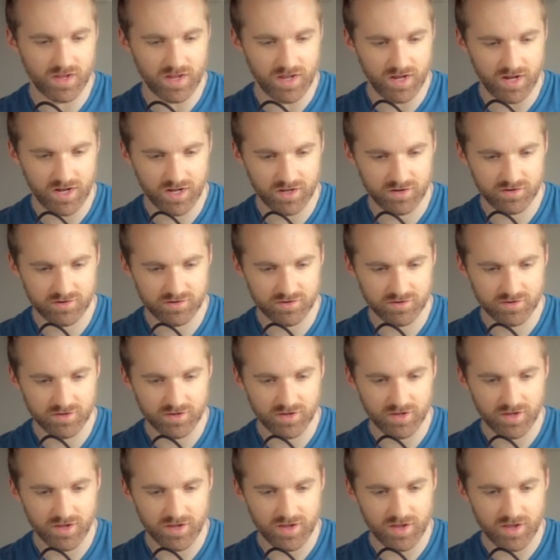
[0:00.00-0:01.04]
And
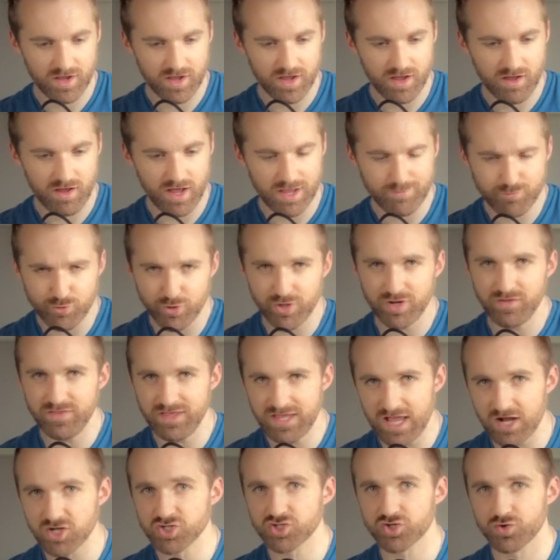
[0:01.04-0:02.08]
I put in
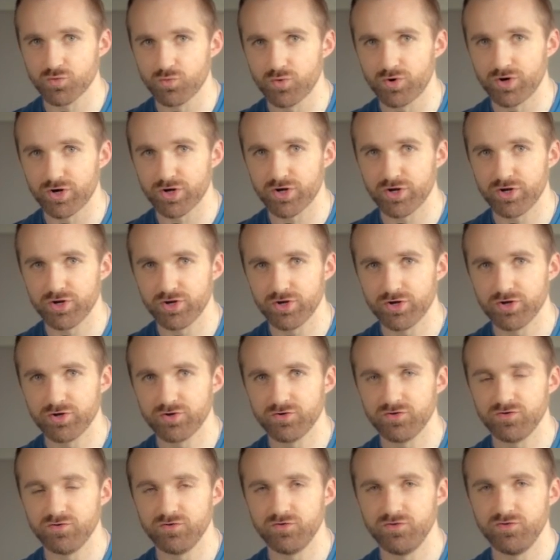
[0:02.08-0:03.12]
the extra work
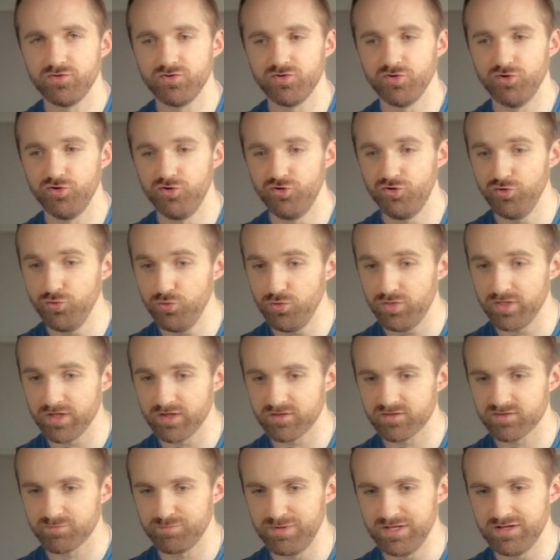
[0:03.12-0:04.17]
to do
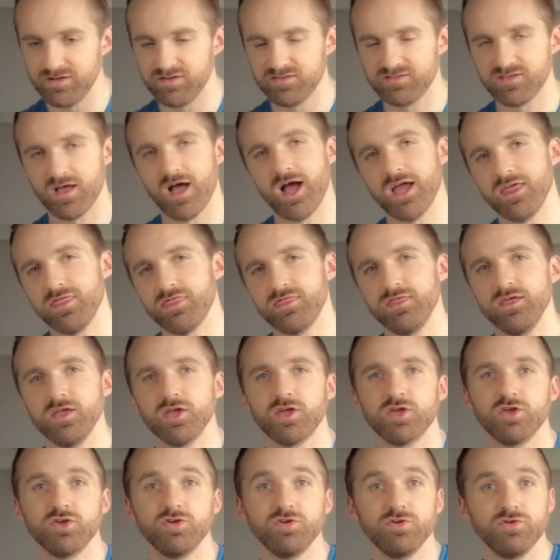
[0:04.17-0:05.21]
this because I
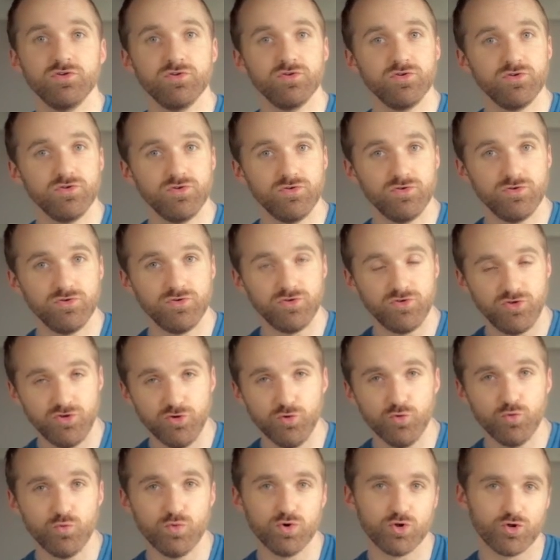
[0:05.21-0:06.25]
think
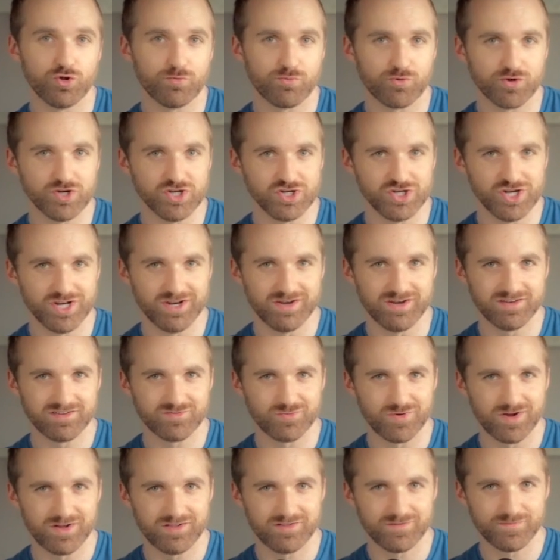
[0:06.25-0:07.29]
you will appreciate it as
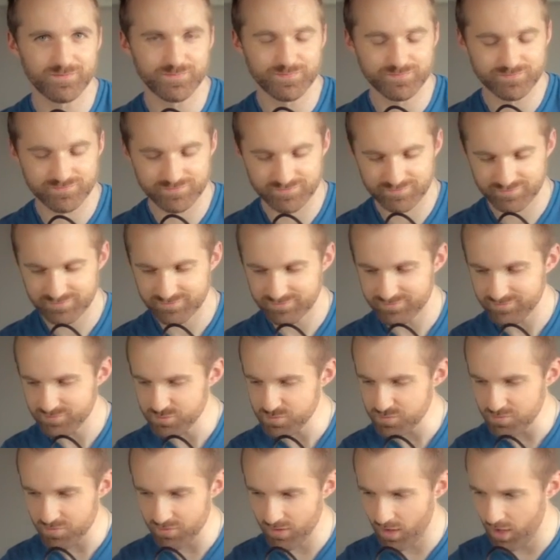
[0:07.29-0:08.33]
well.
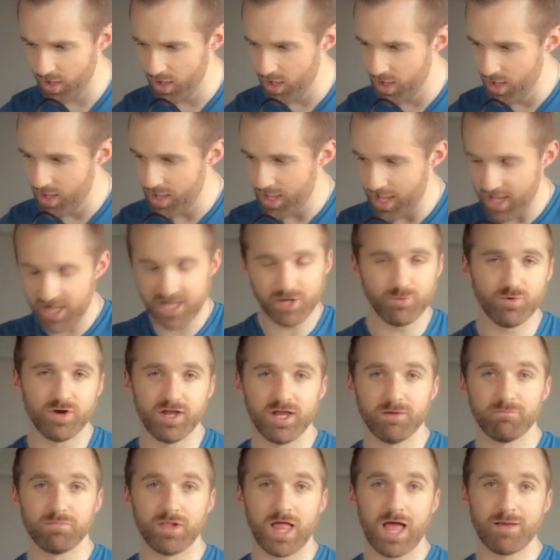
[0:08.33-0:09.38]

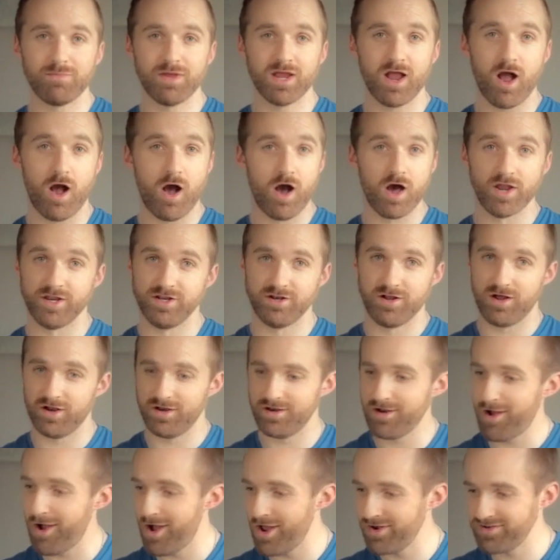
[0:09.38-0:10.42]
Anyway, I'm blabbing on and on
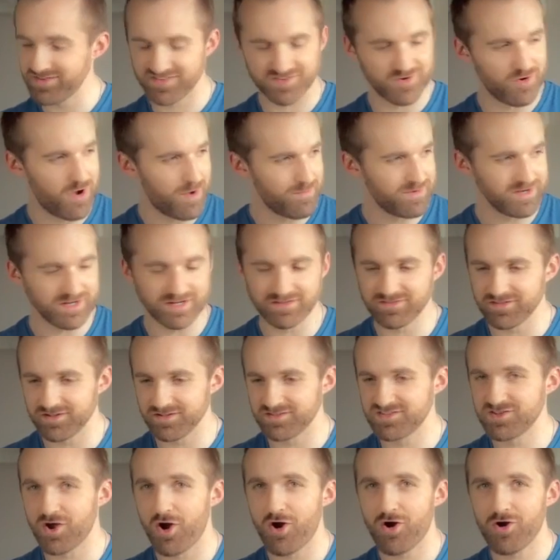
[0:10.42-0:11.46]
and on, so I'm going to get the
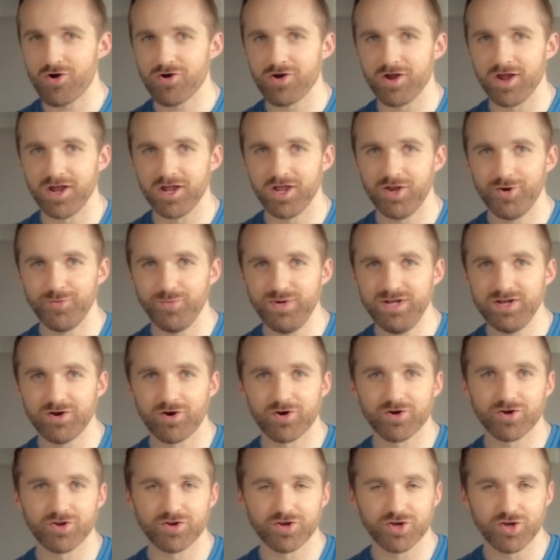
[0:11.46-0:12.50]
guitar and we
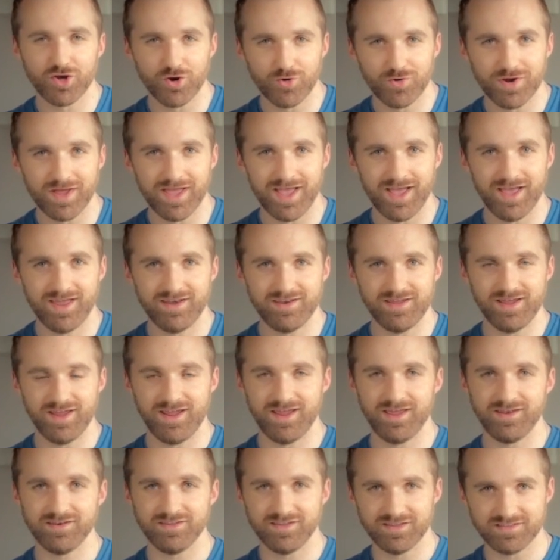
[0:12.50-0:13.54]
are going to go ahead
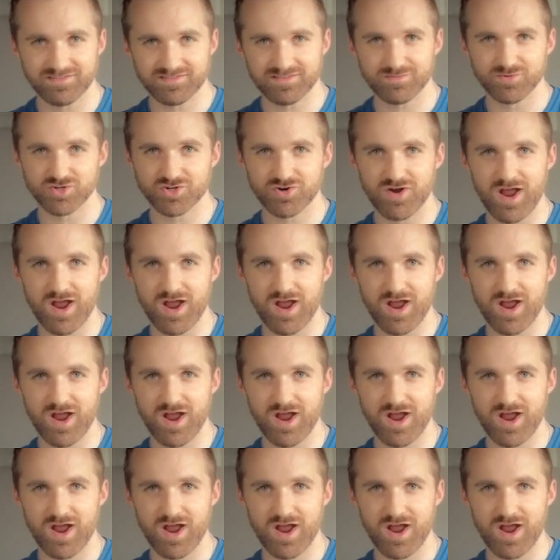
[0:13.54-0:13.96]
and get some